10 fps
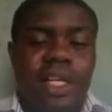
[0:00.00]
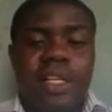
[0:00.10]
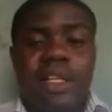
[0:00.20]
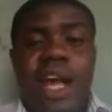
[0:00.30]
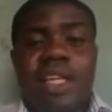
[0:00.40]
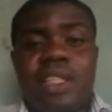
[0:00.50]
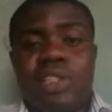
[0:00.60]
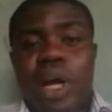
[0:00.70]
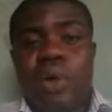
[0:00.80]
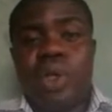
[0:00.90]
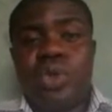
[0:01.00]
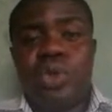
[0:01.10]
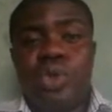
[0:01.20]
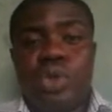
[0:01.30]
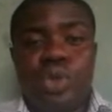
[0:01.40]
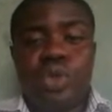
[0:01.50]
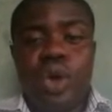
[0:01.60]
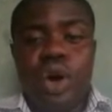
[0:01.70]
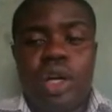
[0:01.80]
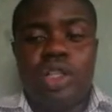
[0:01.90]
The rest you are going to do
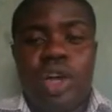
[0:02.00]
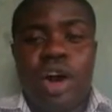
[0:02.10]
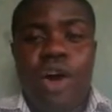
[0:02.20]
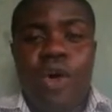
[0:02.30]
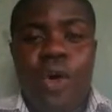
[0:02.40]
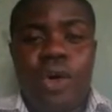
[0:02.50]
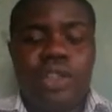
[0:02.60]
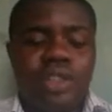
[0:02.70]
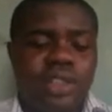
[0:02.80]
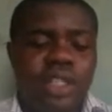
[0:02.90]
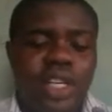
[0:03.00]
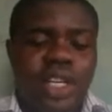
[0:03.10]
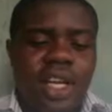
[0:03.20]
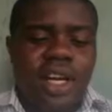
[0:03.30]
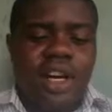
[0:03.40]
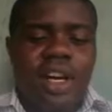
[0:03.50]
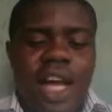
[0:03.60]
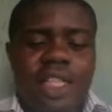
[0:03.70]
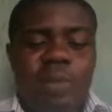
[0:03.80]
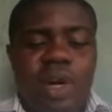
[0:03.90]
on your own.
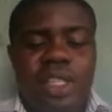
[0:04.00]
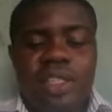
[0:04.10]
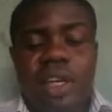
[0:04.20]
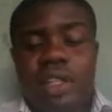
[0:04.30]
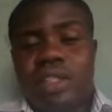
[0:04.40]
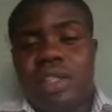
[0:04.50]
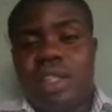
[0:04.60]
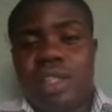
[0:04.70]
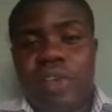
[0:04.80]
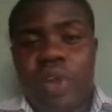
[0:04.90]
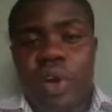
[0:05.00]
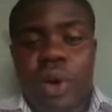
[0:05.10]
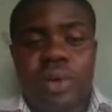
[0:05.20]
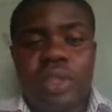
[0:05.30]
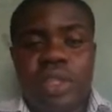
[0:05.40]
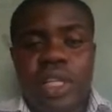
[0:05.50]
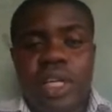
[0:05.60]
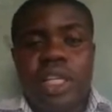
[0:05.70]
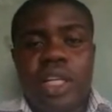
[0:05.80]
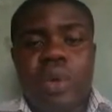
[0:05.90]
Alright, but it's not difficult.
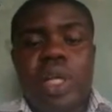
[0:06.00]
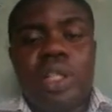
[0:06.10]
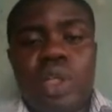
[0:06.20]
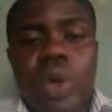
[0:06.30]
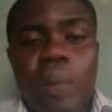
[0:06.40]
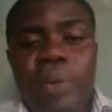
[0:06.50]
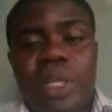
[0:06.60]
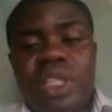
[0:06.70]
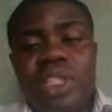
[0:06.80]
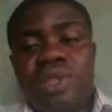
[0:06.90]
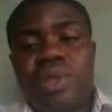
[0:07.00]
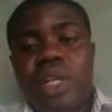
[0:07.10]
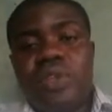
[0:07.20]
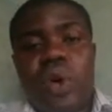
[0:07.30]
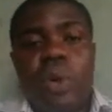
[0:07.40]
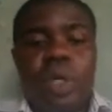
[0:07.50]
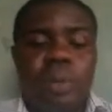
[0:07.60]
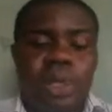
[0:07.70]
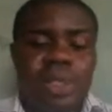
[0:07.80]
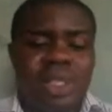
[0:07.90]
The questions were pretty
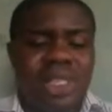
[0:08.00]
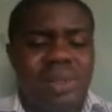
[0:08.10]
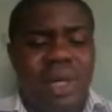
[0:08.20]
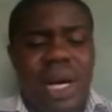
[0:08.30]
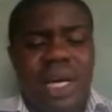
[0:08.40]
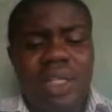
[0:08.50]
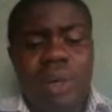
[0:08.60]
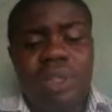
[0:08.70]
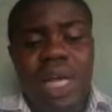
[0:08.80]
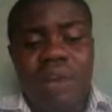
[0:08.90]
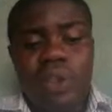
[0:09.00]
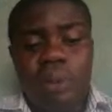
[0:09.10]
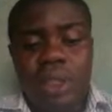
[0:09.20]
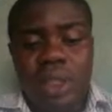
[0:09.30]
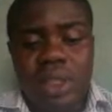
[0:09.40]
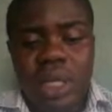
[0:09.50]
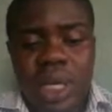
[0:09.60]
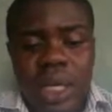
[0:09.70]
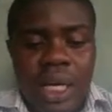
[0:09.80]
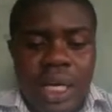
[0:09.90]
straightforward, but still I observed some things
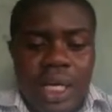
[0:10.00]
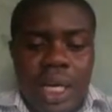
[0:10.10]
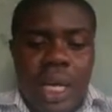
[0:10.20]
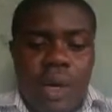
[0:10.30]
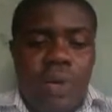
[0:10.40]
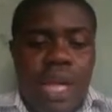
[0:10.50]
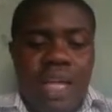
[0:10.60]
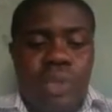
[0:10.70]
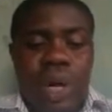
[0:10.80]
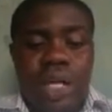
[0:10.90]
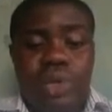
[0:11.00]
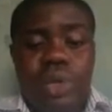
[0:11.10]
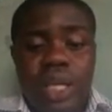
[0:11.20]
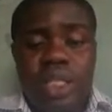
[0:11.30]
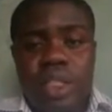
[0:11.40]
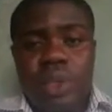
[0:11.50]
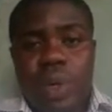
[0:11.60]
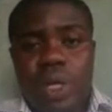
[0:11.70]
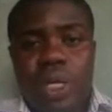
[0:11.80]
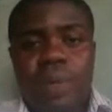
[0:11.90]
I would like to address
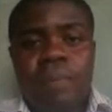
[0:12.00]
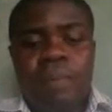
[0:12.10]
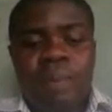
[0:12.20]
quickly.